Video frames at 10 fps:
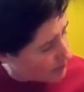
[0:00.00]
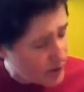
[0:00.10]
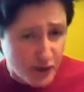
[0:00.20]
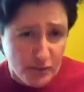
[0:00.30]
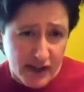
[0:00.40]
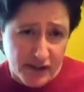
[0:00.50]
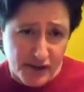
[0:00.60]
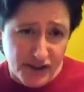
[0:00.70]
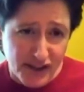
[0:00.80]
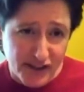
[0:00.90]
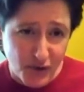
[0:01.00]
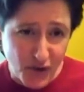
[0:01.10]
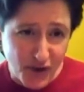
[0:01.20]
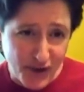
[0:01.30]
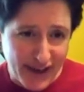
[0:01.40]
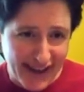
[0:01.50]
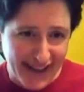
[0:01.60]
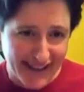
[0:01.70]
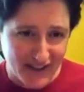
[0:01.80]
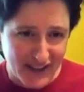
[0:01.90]
here's my exercise for you
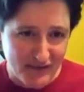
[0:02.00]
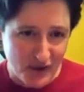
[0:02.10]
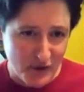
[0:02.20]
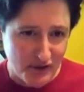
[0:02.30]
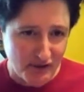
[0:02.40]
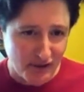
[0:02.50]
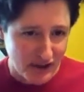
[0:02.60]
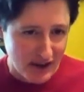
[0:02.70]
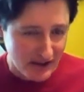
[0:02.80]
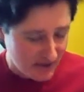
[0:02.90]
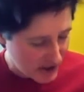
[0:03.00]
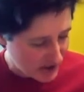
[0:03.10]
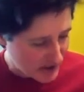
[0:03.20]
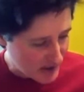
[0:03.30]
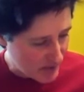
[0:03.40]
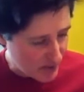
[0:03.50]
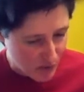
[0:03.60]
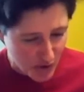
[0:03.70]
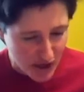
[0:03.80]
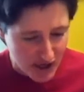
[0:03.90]
to leave you with for video number
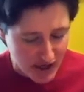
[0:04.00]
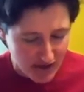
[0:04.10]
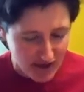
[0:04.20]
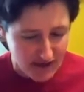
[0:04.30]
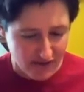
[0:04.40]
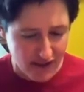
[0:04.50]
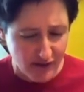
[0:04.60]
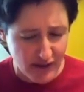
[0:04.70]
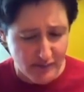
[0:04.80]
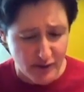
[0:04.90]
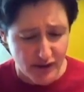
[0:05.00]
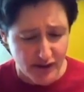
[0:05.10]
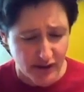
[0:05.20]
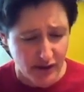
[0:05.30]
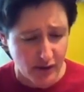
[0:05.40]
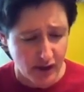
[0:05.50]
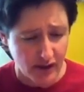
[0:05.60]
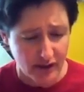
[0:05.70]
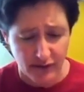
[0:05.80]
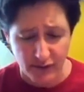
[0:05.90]
1, and then video number 2, I'll
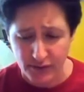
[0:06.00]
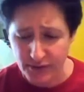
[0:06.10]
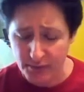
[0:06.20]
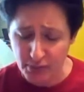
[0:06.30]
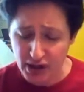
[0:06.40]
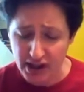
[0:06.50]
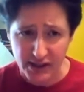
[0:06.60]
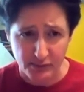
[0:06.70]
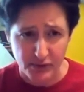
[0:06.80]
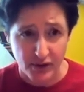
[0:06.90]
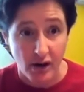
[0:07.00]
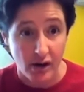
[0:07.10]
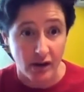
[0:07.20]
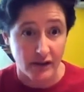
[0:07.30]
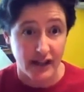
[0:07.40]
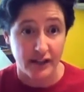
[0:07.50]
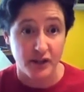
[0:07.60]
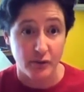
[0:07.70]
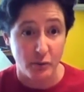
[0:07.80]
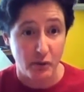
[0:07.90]
get through playing some songs.
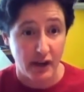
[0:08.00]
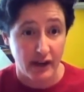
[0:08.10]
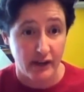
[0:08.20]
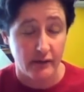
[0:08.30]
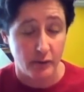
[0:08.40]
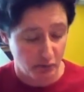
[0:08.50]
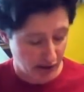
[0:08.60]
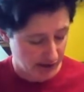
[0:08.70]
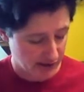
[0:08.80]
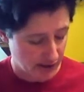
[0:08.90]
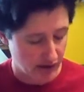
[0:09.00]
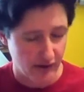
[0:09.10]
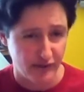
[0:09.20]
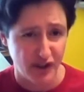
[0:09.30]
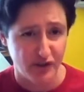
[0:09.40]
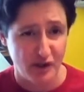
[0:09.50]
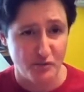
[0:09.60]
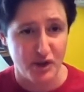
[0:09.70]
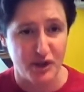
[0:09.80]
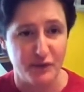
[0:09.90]
Actually, we'll play a song on video
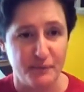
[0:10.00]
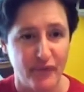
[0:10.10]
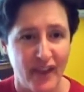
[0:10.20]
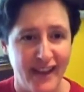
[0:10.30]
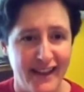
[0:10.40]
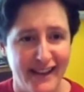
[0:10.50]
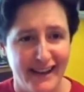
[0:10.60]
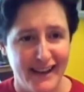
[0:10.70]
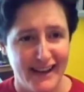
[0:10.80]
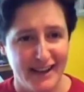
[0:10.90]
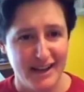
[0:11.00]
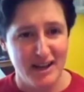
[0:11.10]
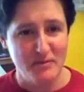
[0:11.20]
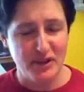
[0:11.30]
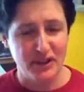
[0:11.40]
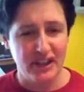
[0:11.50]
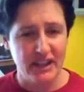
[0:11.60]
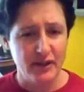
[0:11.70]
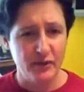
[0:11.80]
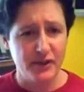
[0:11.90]
number 2. But to
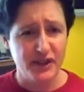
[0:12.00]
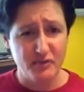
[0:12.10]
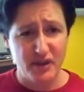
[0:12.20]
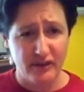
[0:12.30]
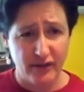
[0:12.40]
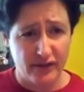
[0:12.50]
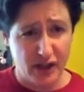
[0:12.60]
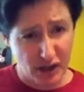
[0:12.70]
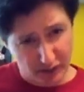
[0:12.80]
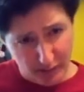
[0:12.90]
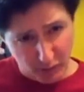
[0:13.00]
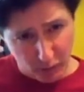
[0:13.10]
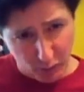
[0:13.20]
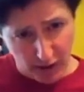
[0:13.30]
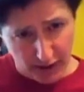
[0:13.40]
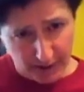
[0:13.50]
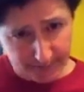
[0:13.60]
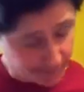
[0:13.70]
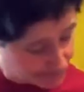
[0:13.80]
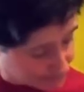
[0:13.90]
leave you with something for video number 1,